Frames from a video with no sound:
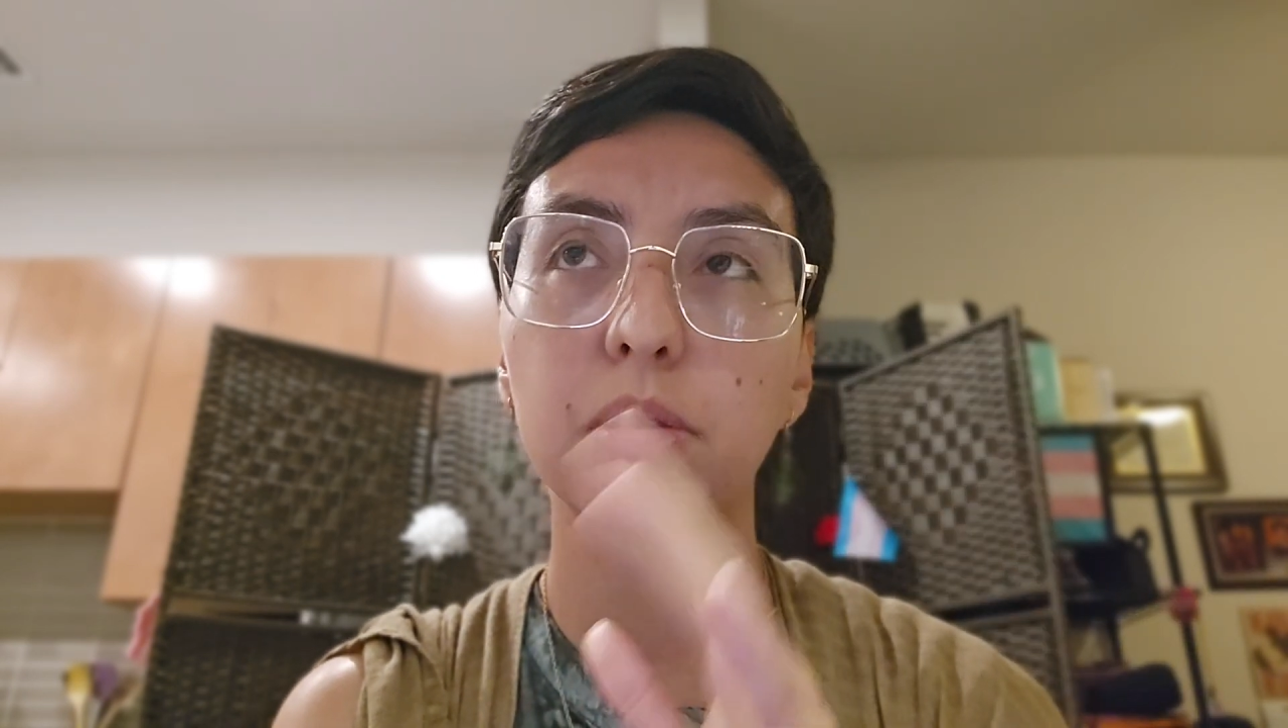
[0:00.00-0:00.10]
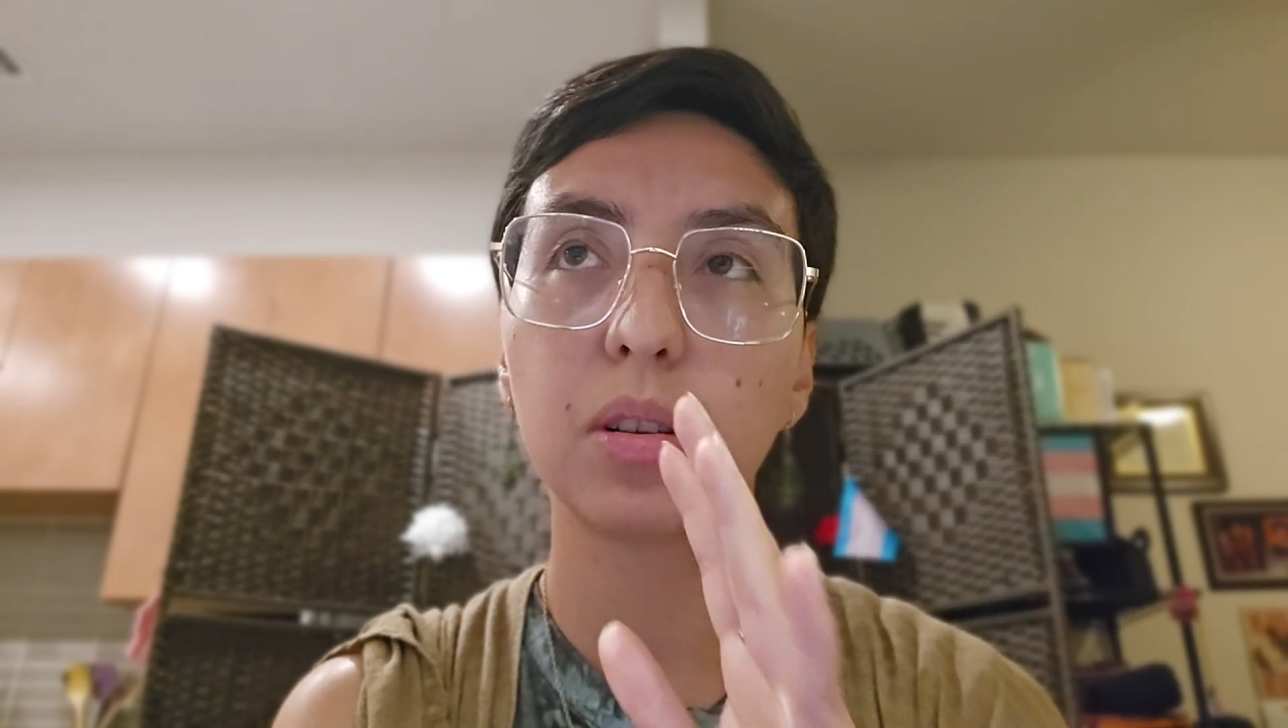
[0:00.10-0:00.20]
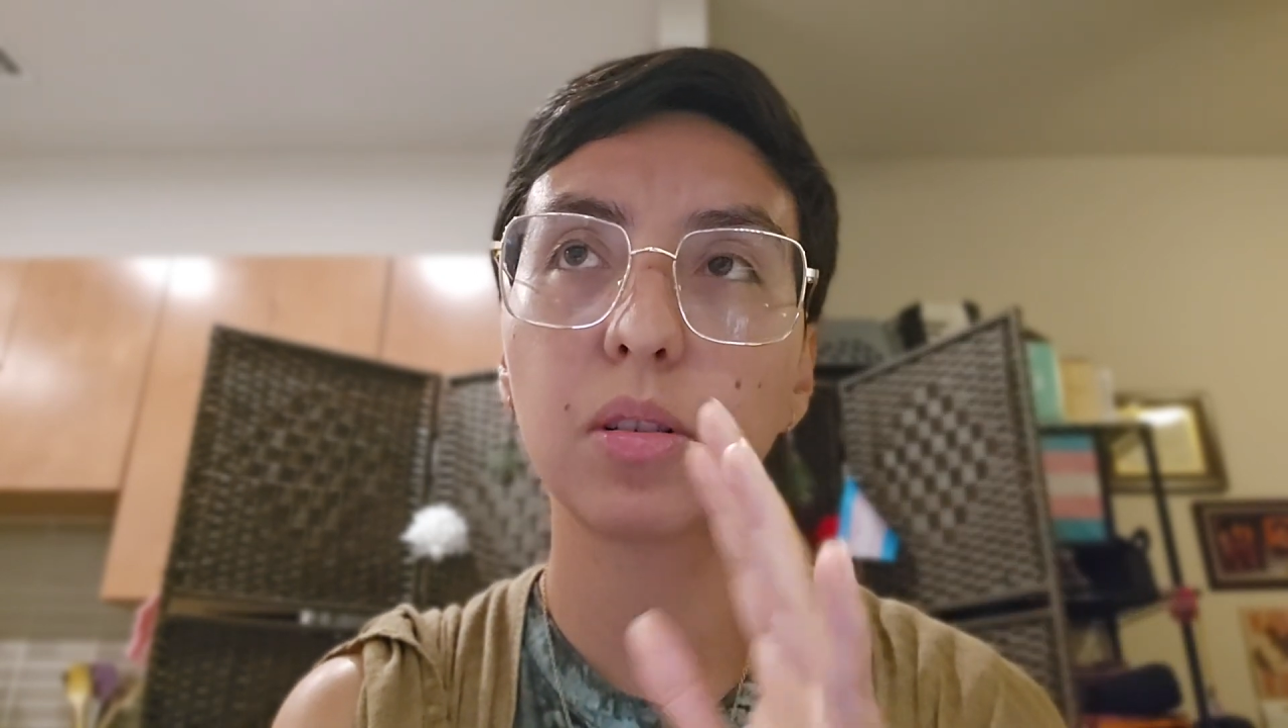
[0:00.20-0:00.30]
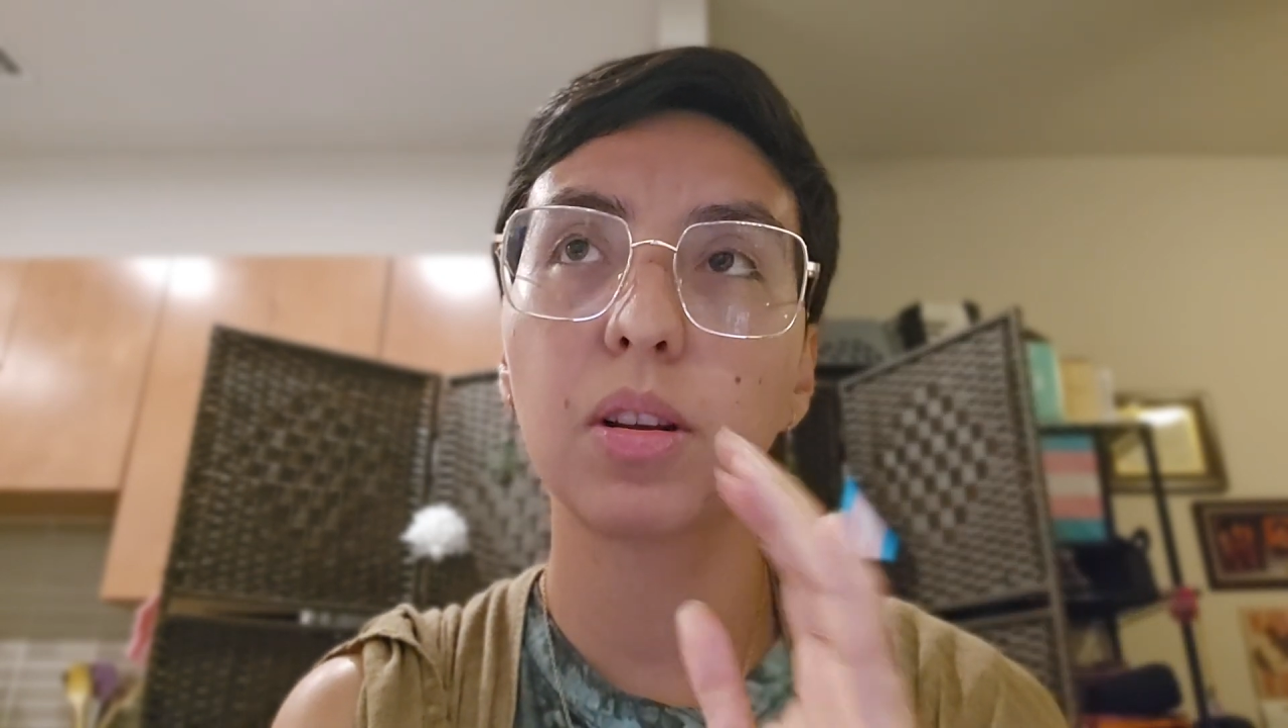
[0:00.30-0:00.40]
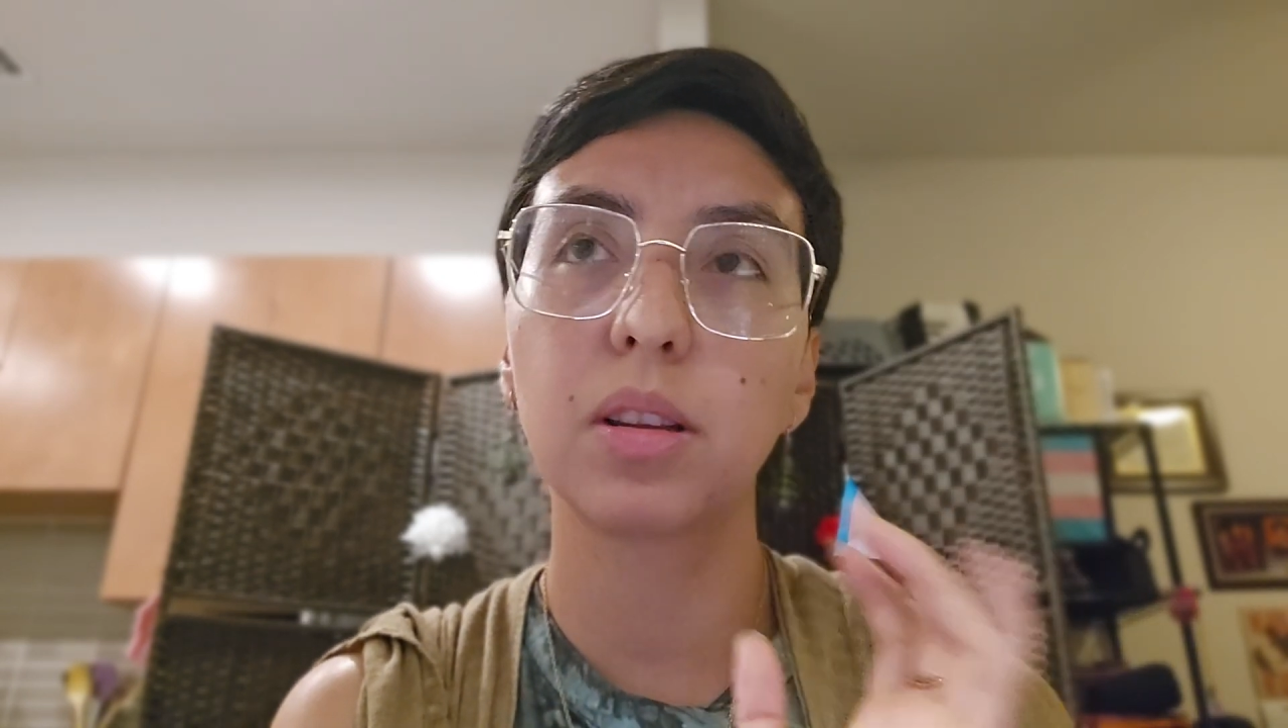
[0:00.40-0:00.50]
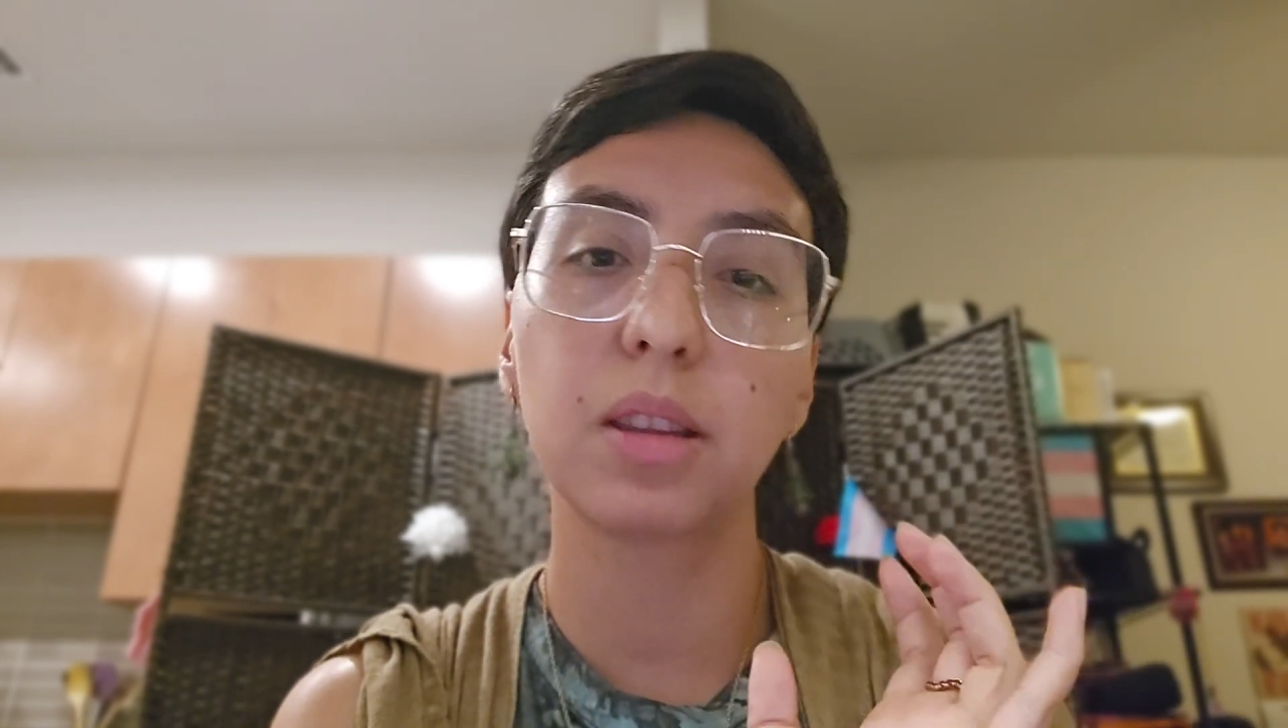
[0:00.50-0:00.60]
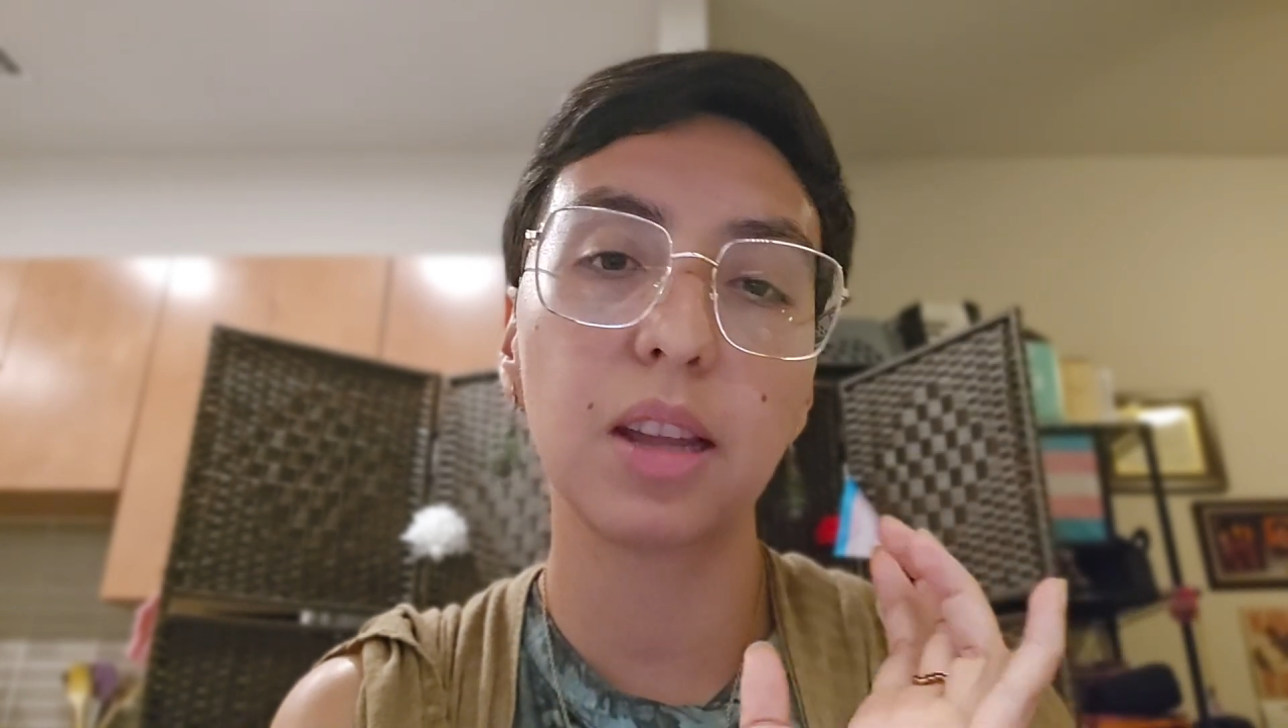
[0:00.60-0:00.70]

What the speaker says: So, and